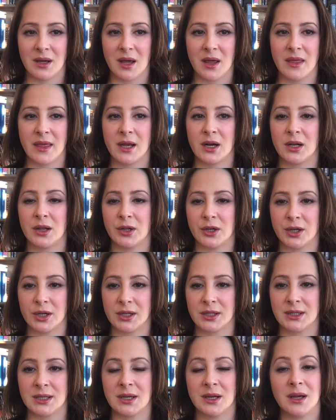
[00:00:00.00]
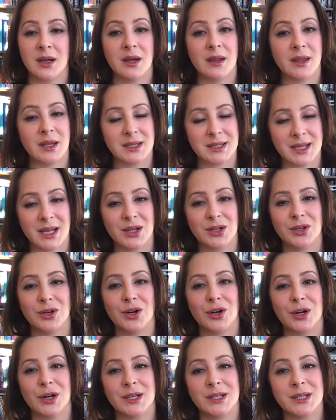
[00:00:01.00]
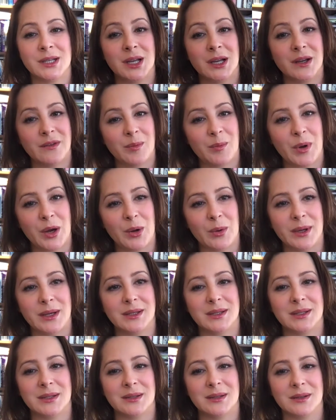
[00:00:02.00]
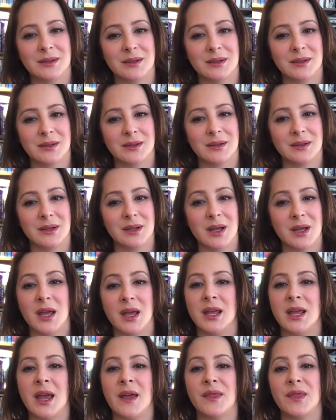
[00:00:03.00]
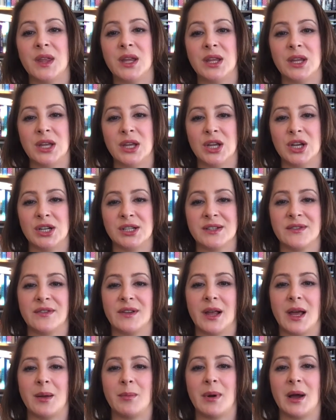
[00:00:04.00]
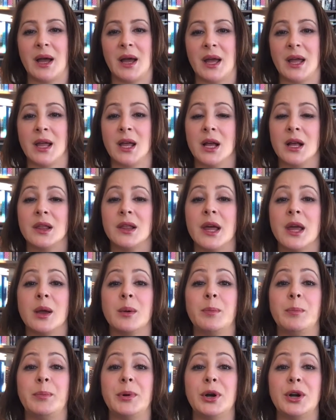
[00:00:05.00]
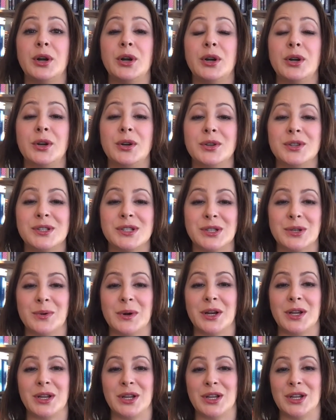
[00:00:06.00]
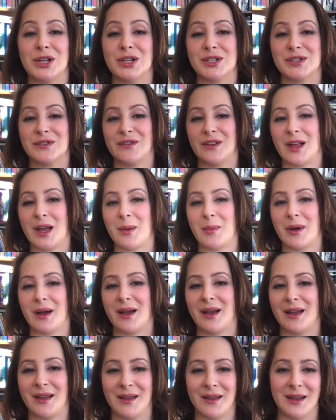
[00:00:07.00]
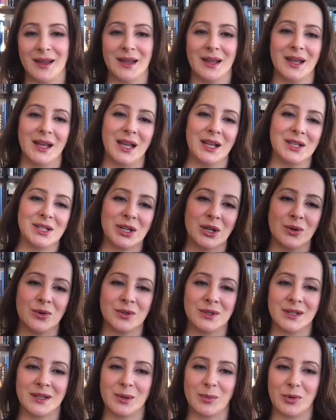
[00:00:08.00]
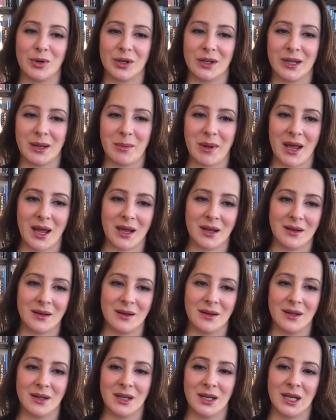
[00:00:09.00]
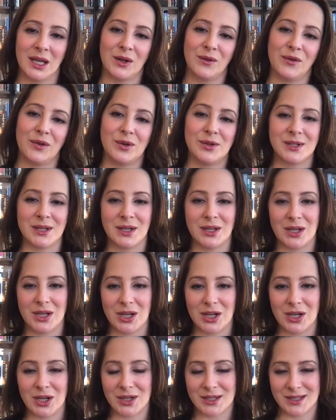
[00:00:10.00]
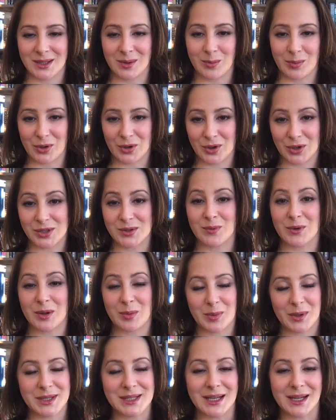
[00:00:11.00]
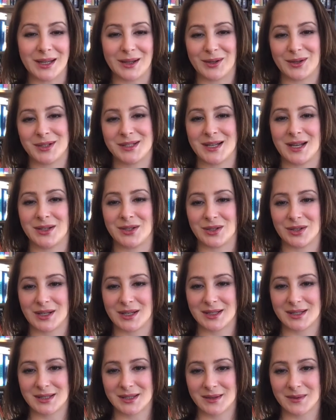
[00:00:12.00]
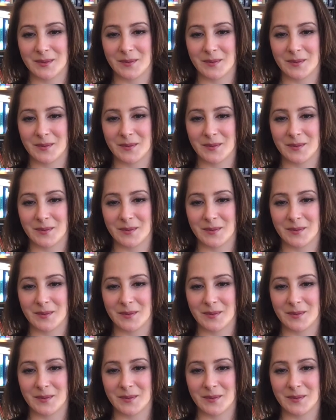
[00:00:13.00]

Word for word: there lurked the tender heart of a poet. "Yet the years fly by, like birds do our years fly by," intoned the burly man, infusing years and birds with particular tenderness.